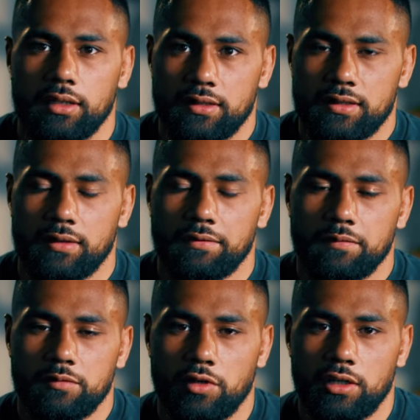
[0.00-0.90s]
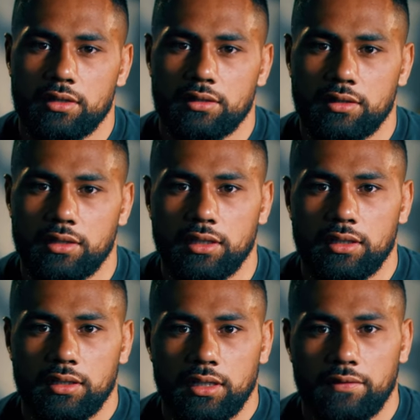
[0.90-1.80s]
the tough trainings in league
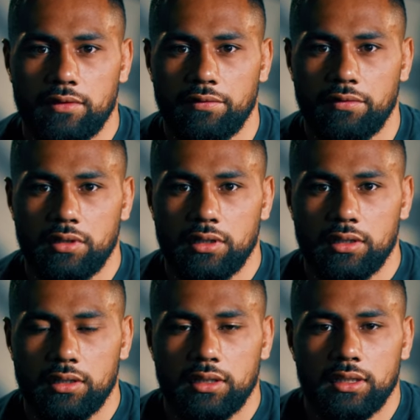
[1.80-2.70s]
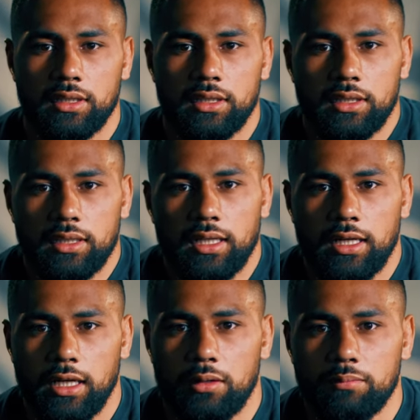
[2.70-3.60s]
have definitely
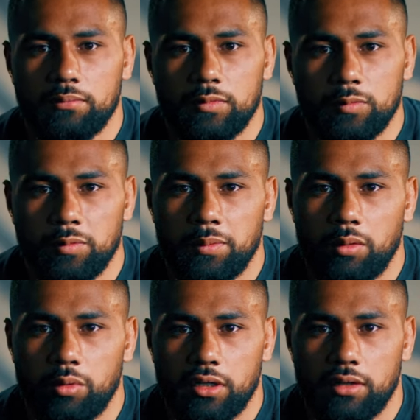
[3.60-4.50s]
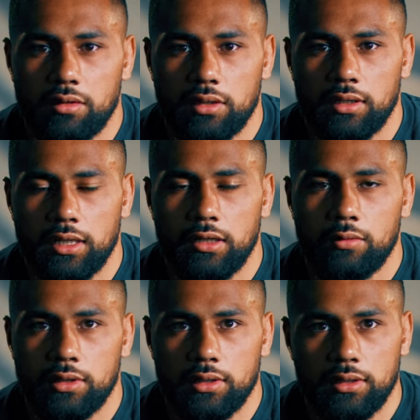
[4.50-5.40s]
helped with my work ethic now,
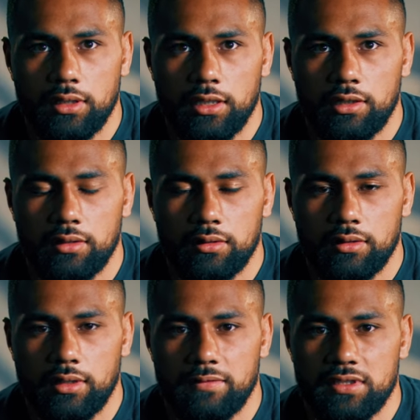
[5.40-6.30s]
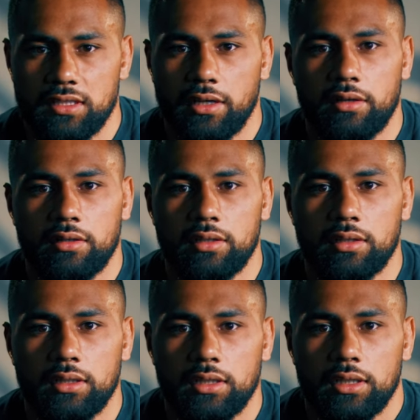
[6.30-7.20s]
and that physicality
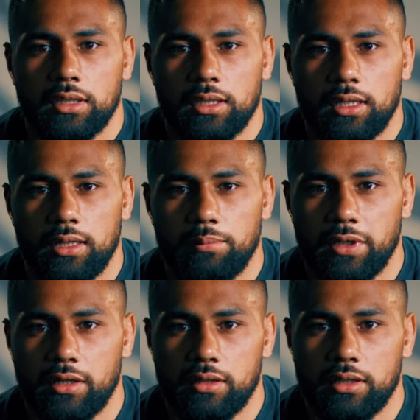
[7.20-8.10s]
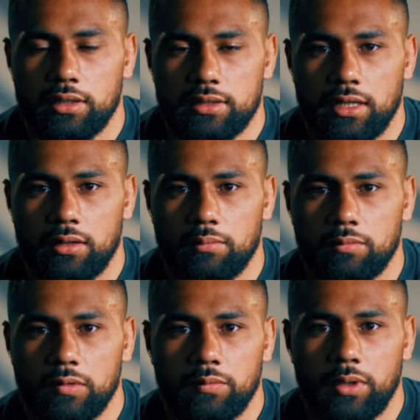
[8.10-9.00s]
playing league has
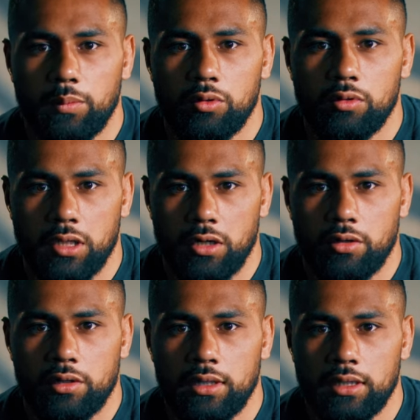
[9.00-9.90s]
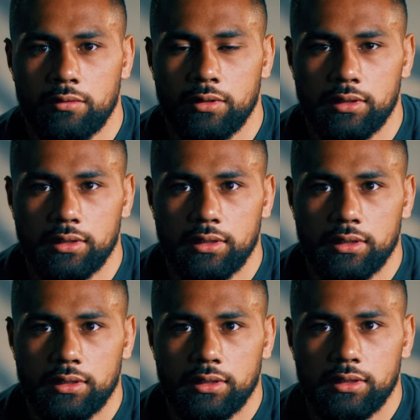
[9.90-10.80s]
helped with my ball carrying now. And
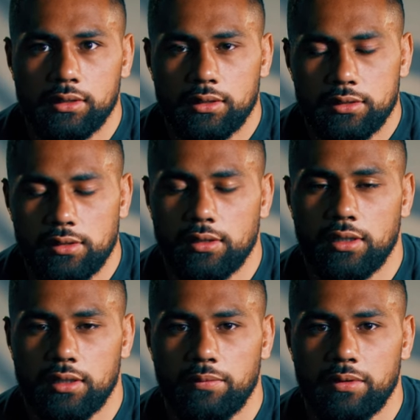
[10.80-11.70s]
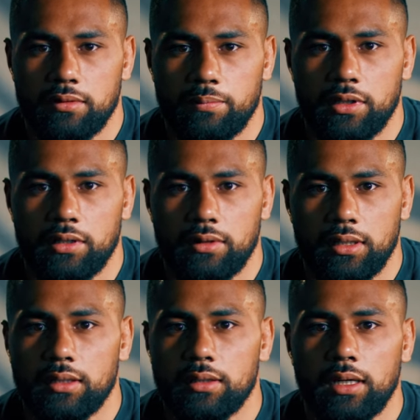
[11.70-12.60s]
so yeah, I definitely believe that
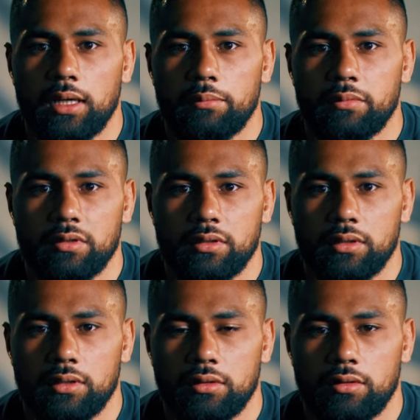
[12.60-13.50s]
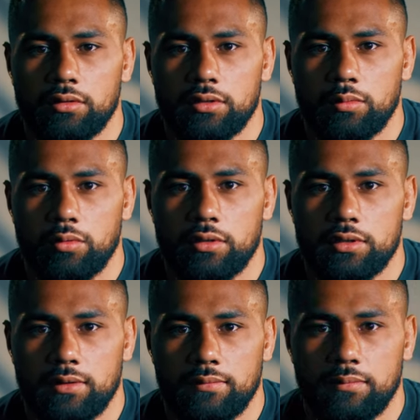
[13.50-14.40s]
going to the
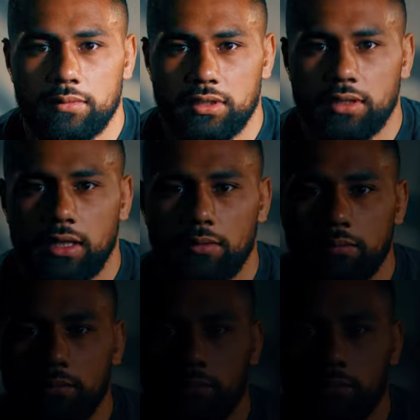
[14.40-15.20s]
Warriors did help.